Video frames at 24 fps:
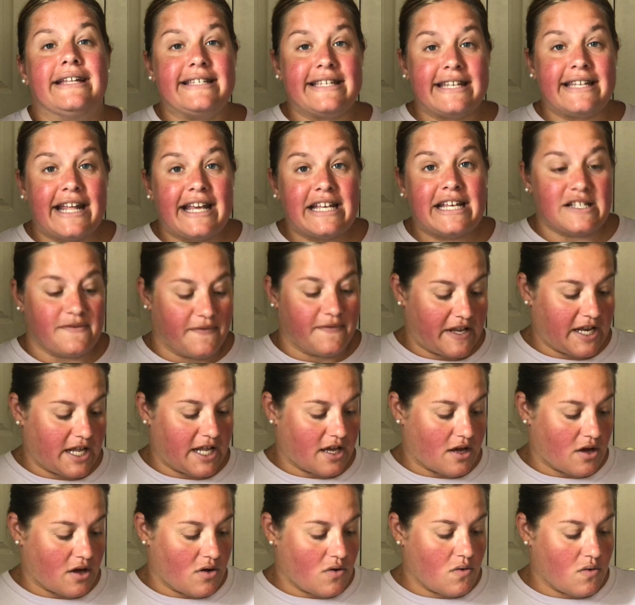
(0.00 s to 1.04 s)
today's
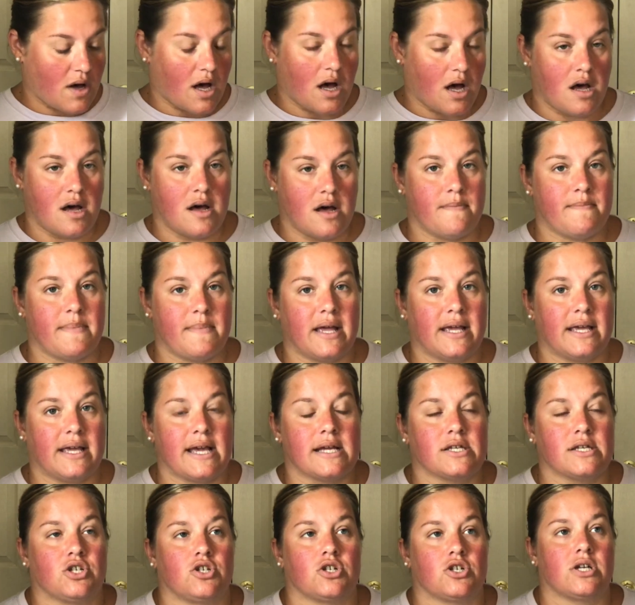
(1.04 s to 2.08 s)
video,
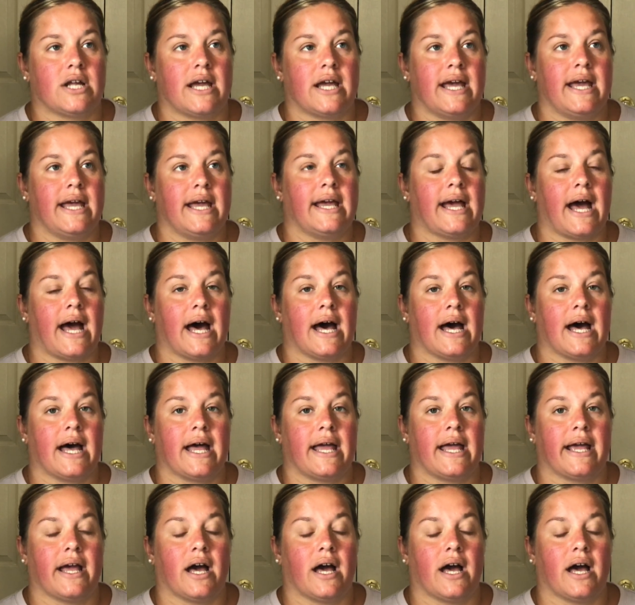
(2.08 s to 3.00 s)
yesterday I